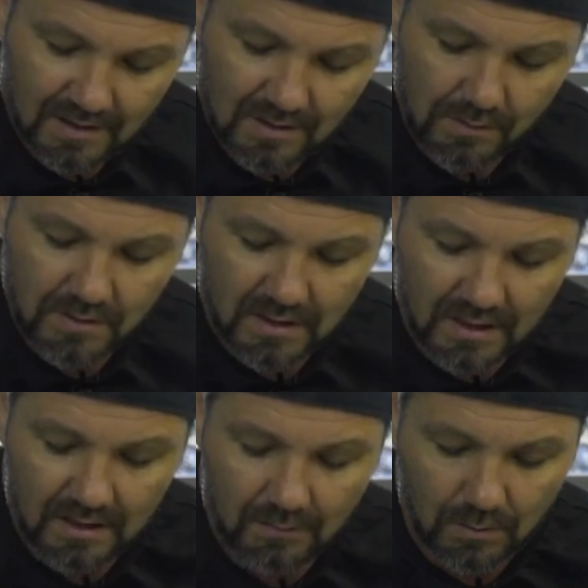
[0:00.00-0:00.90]
So
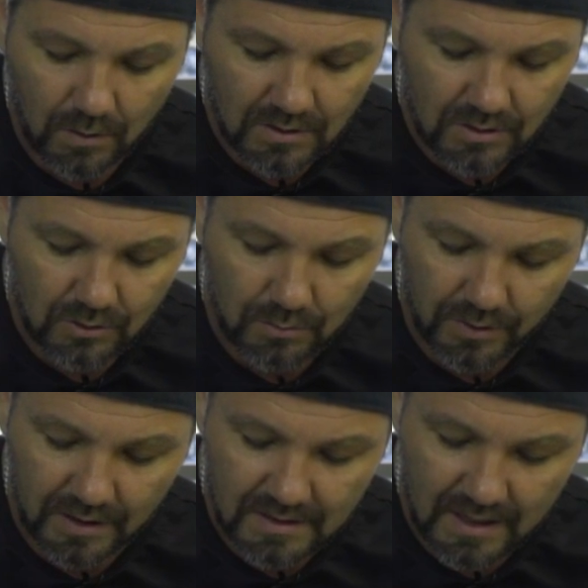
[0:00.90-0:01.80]
obviously we want to
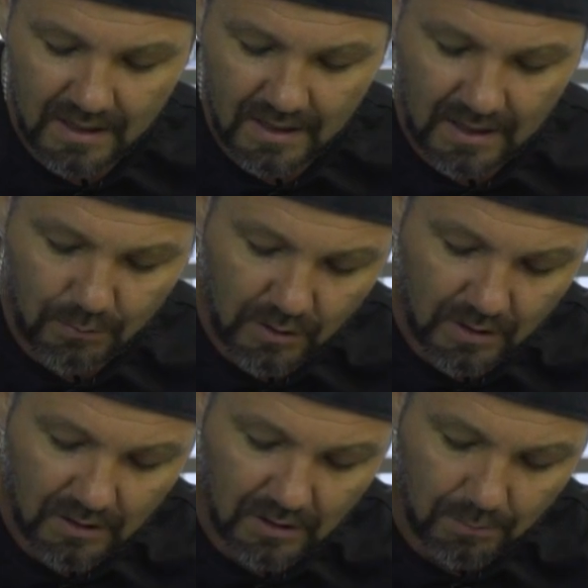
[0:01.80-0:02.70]
bring it down here. We've
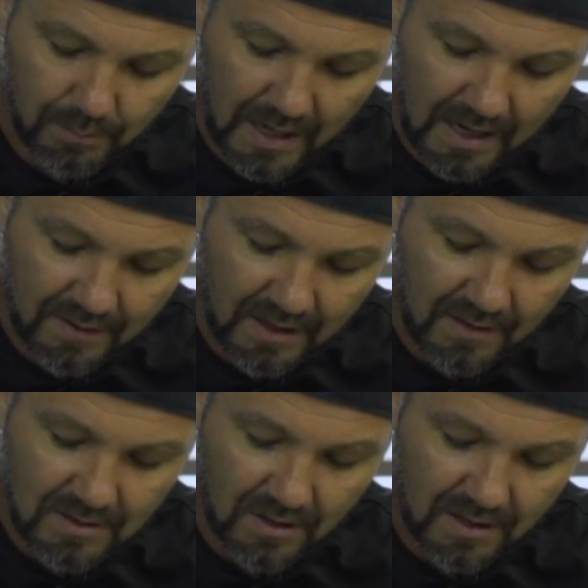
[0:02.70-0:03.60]
got a little part there
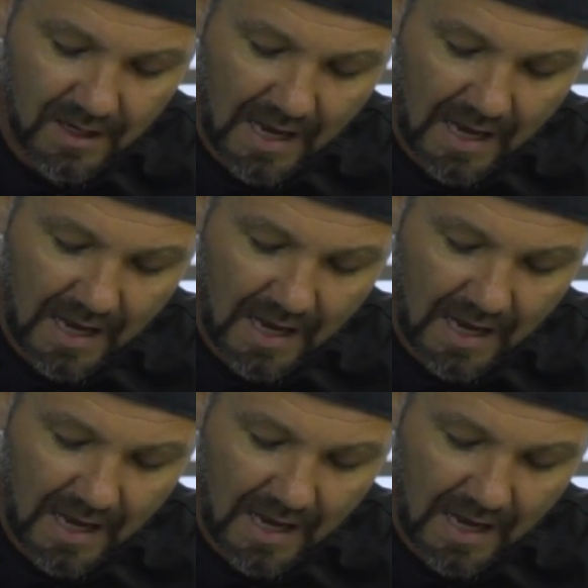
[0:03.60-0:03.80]
that's got a